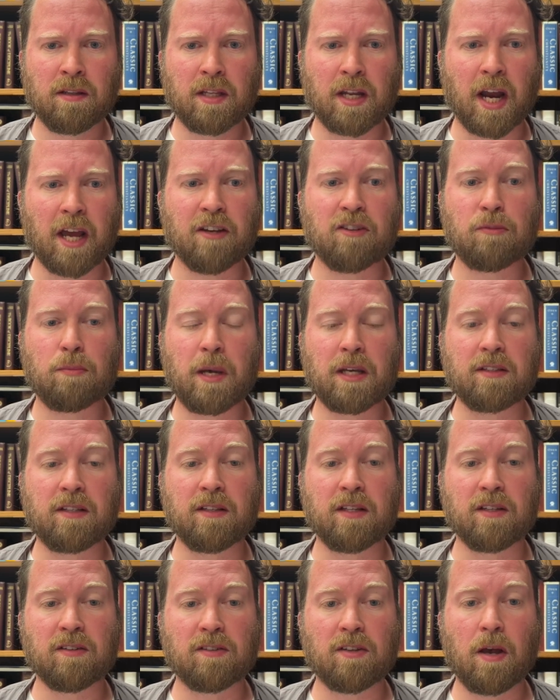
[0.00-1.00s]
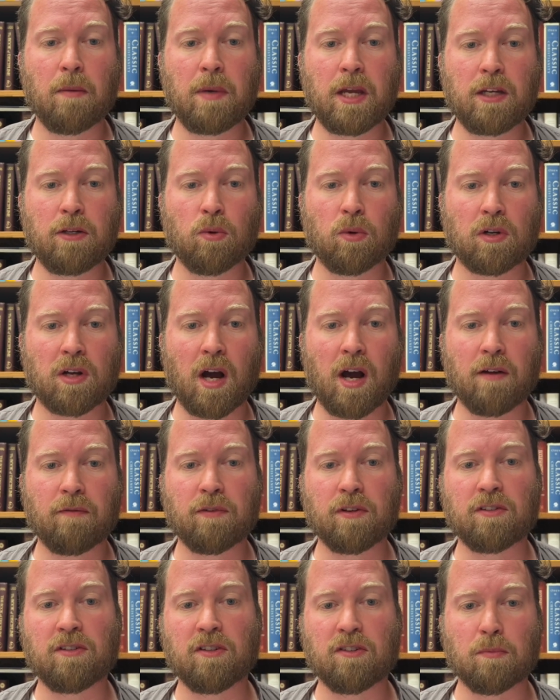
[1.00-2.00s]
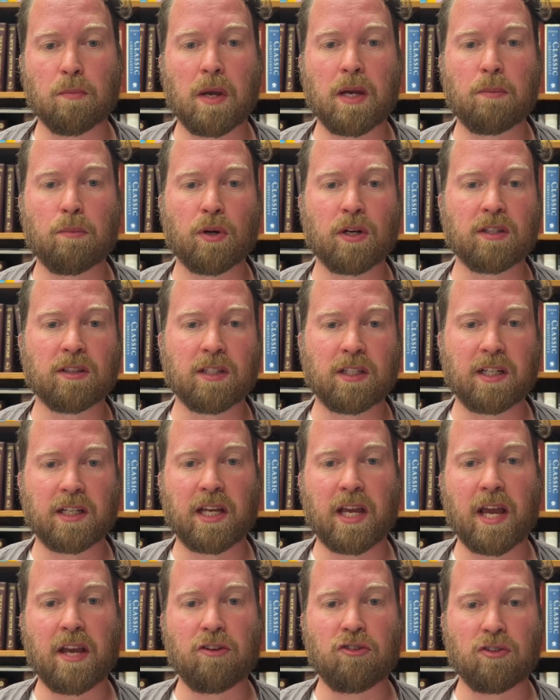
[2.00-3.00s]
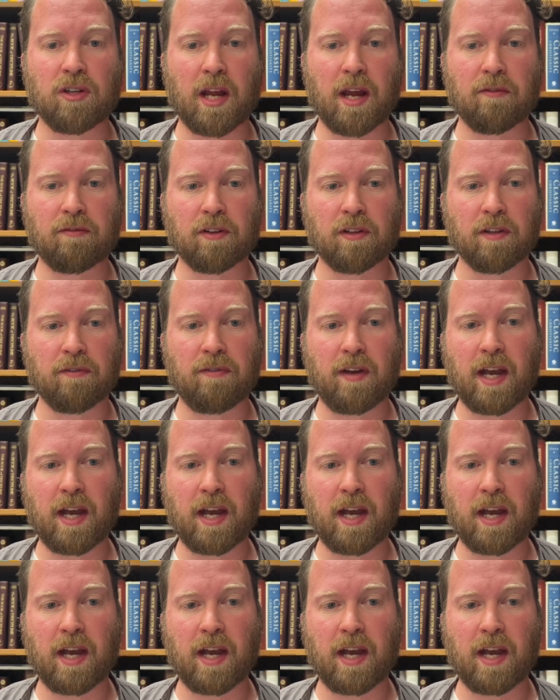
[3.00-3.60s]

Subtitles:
that I expected that some annual conferences may bring litigation after the